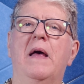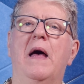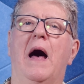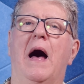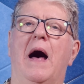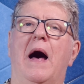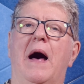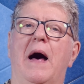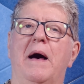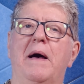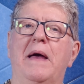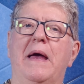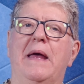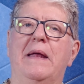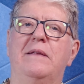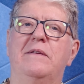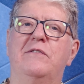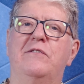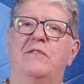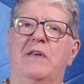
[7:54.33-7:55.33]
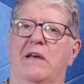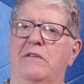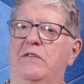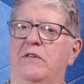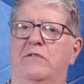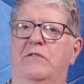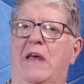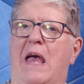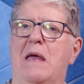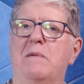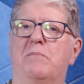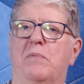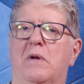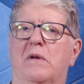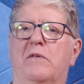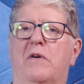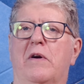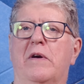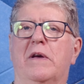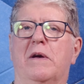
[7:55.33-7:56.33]
Uh, it says it's capable
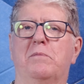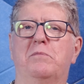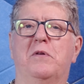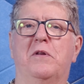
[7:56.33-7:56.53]
of going up